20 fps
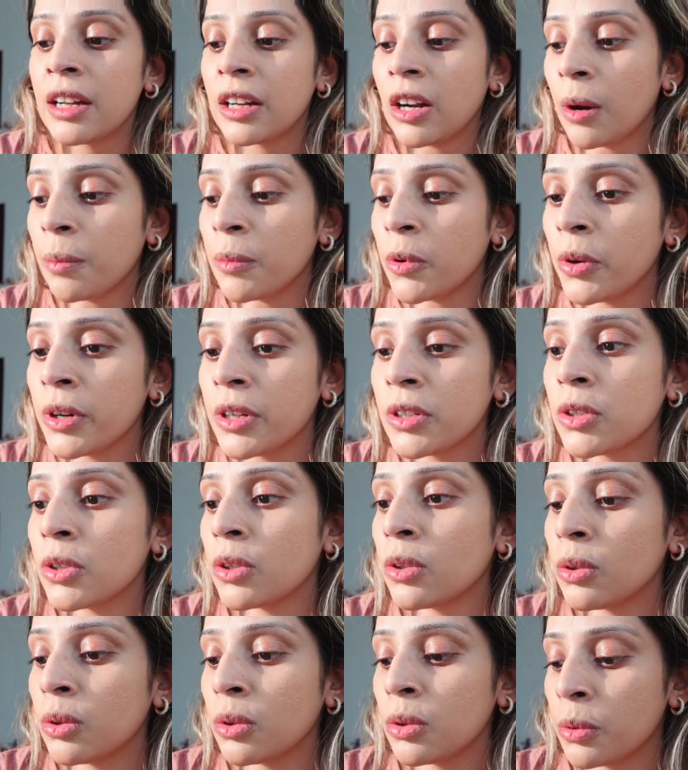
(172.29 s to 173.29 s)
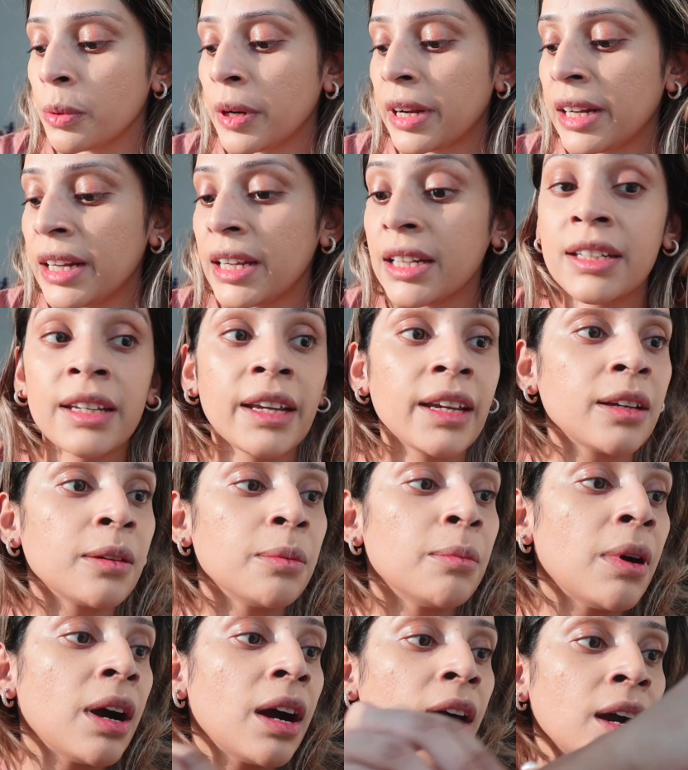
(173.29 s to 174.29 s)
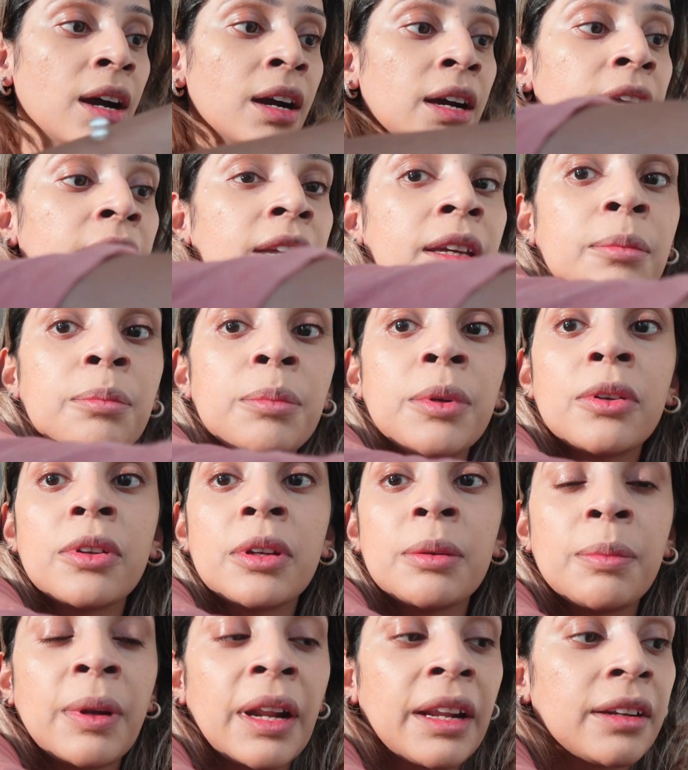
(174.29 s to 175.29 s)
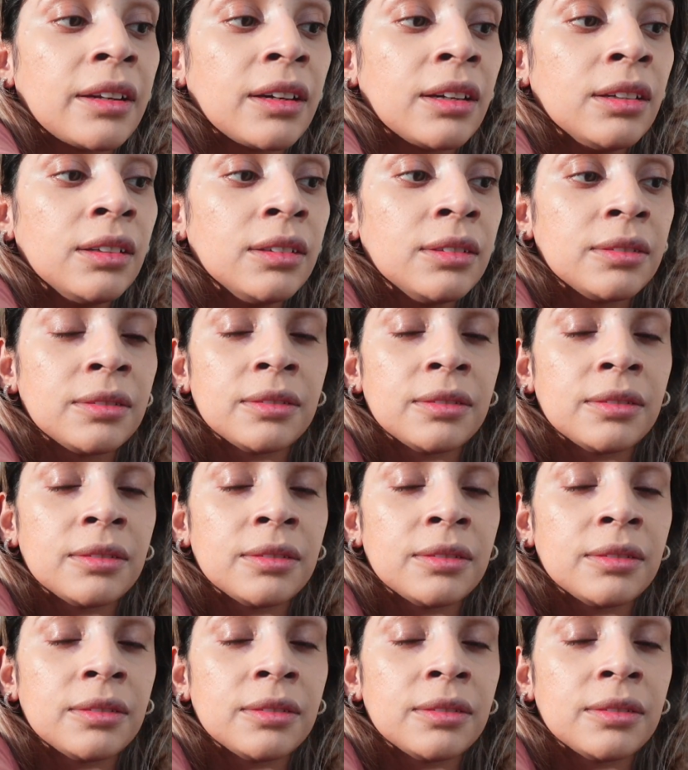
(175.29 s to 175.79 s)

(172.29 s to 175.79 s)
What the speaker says: I'm going to quickly take my beauty blender